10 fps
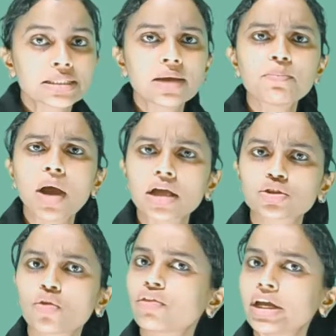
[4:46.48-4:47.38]
Some
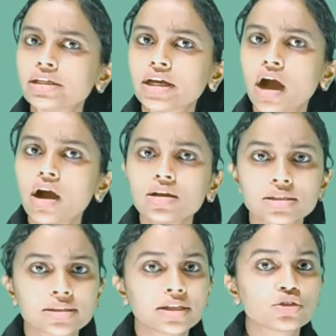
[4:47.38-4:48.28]
parts of India
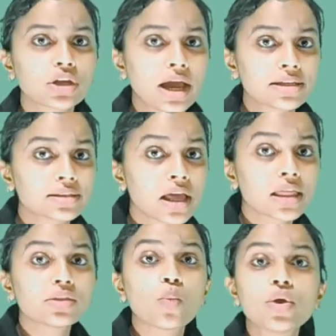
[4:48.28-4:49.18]
such as
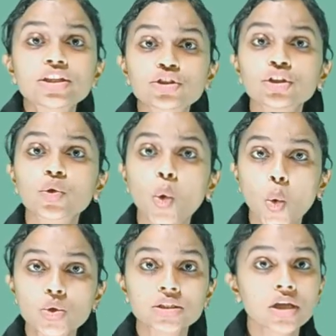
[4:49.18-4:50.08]
the western
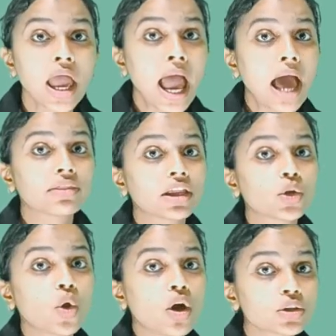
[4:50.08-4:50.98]
coast and the
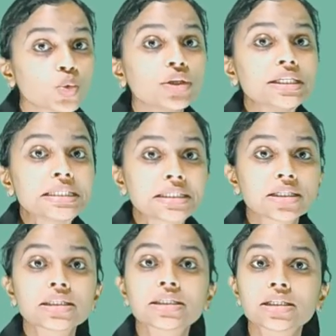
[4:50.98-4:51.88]

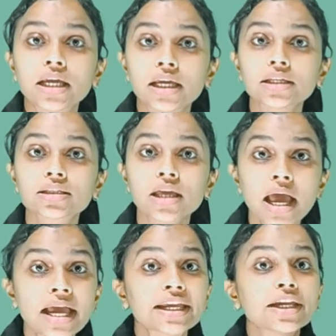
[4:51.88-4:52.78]
northeastern states
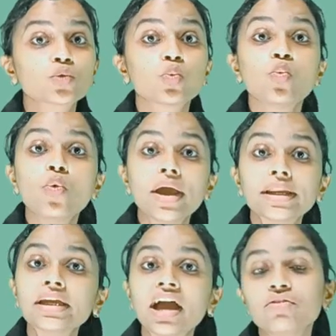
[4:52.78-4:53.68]
get
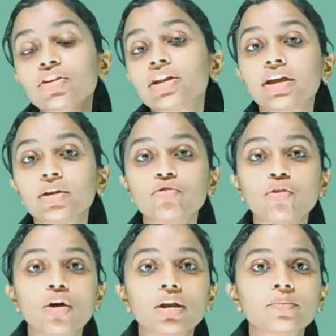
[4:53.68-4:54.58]
very heavy
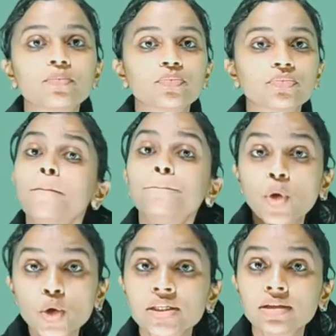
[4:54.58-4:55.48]
rainfall.
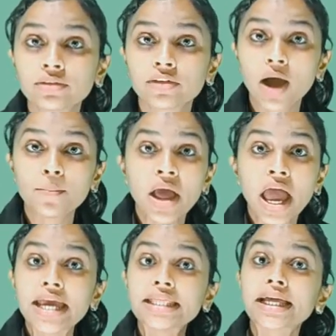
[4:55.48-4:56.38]

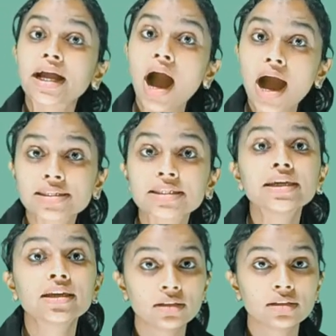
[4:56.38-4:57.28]
Mawsynram in the
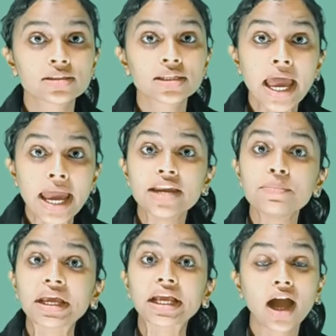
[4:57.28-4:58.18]
Khasi Hills
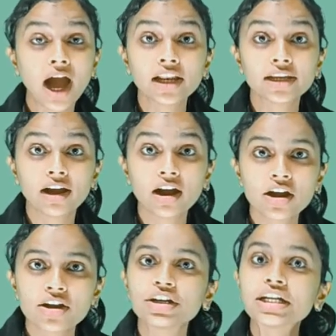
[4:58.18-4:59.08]
in
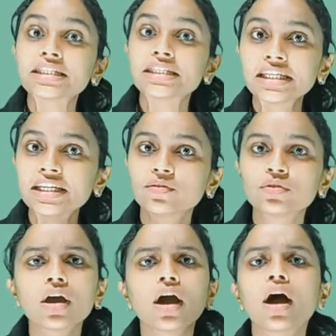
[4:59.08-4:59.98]
Meghalaya
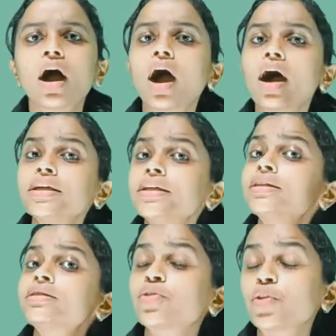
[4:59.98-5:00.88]
received the
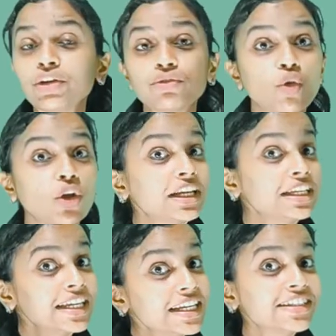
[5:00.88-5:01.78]
highest
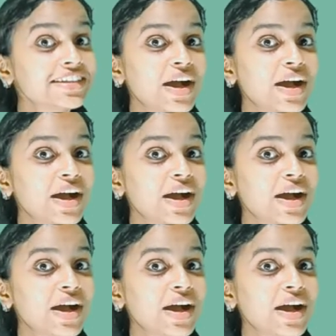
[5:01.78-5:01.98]
rainfall in